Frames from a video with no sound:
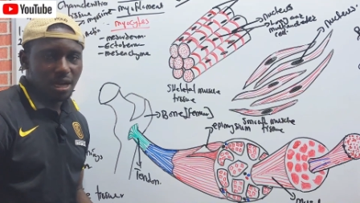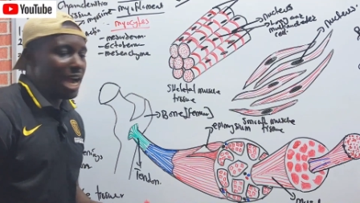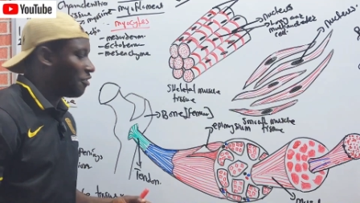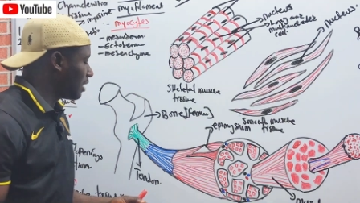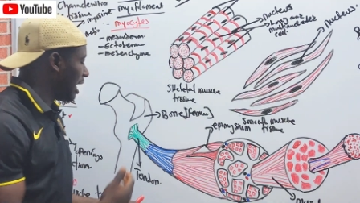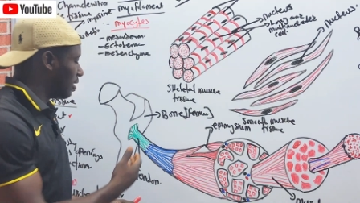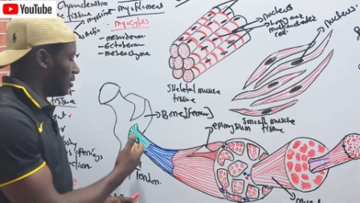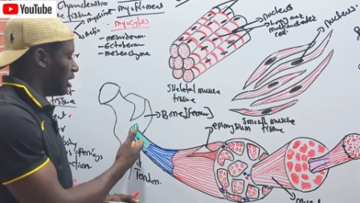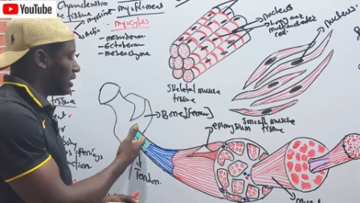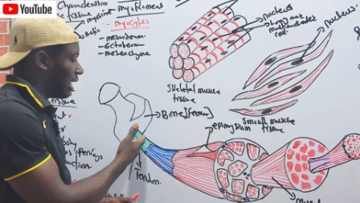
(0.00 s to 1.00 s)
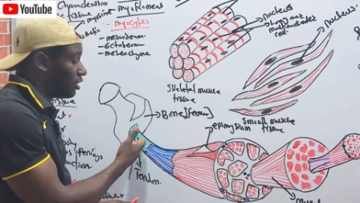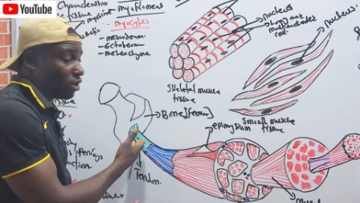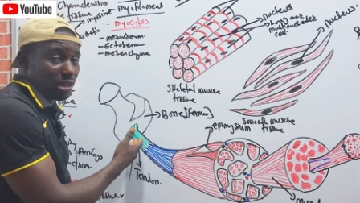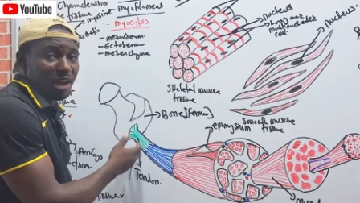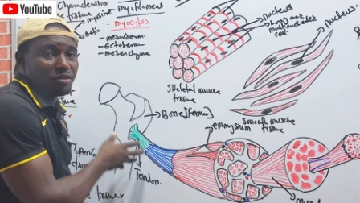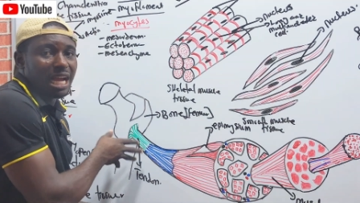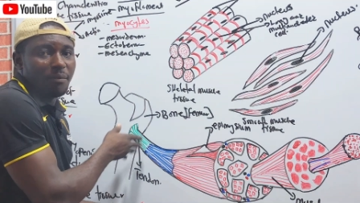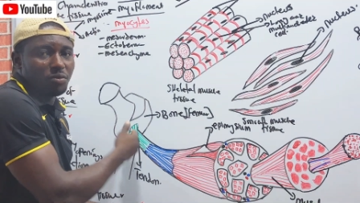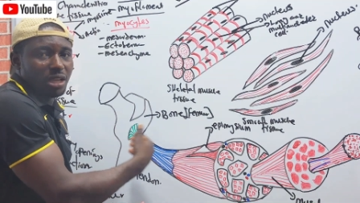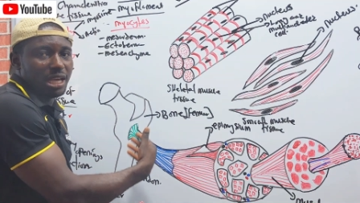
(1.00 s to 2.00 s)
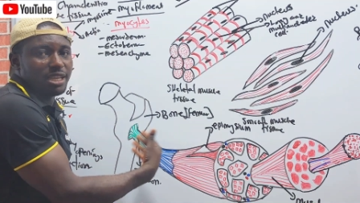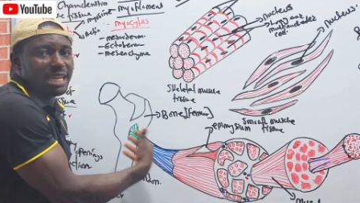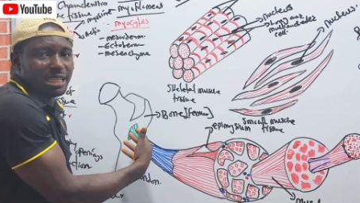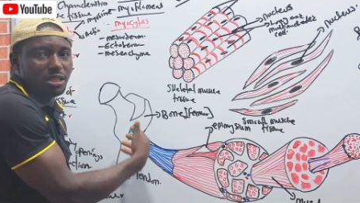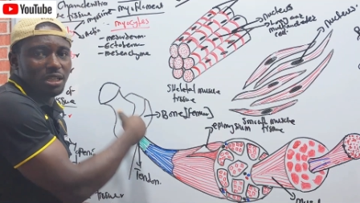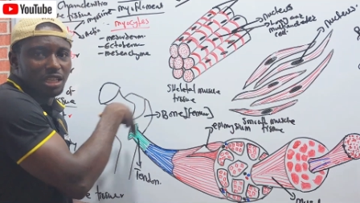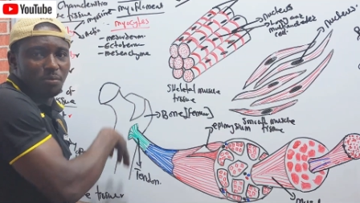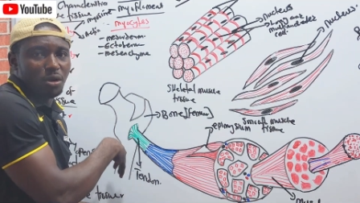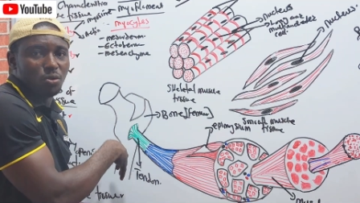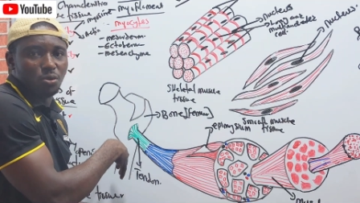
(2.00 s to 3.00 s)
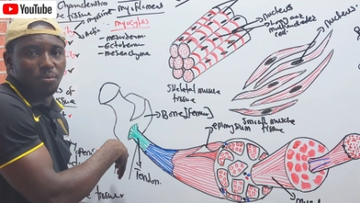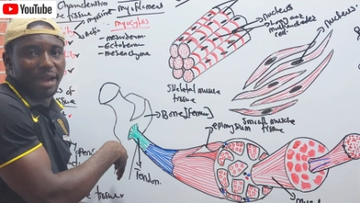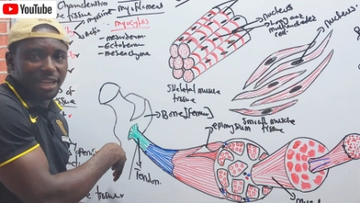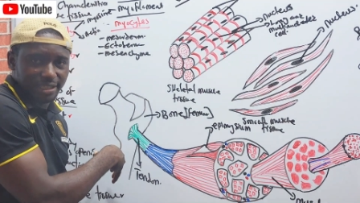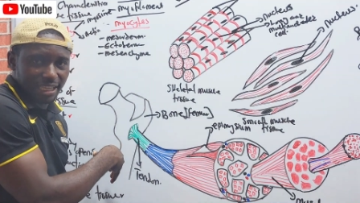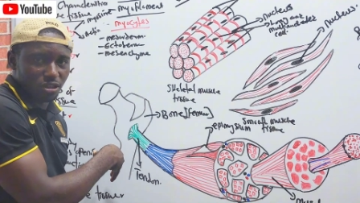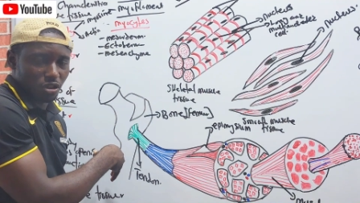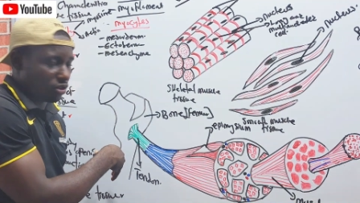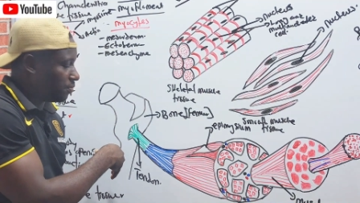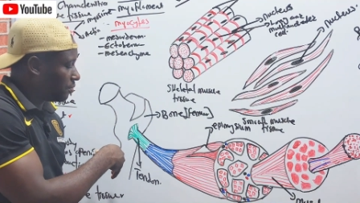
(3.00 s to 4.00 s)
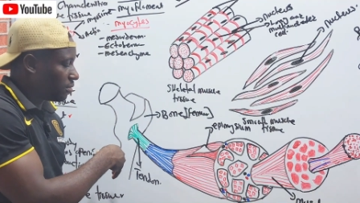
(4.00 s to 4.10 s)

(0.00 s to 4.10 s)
After the tendon, after inserting in the bone by a tendon,